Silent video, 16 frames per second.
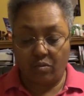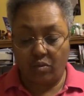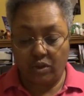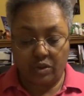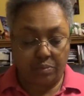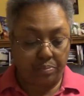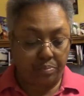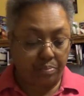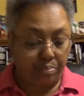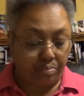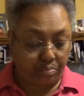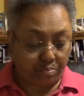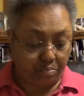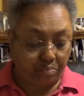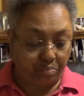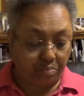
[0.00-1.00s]
which
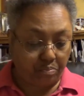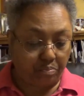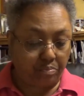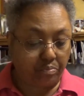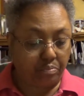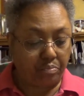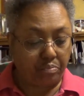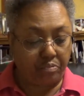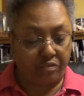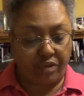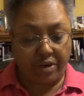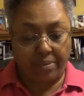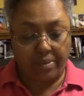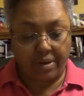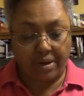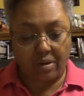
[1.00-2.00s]

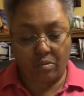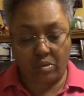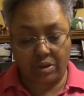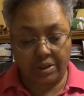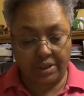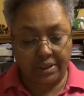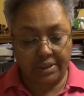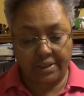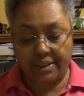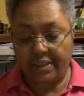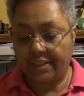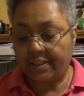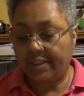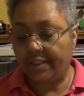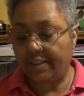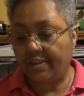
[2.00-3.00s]
fabric I wanted to
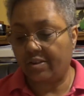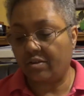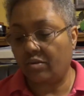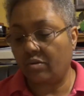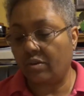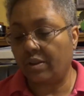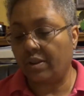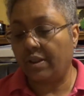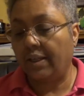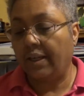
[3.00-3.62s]
stitch these on.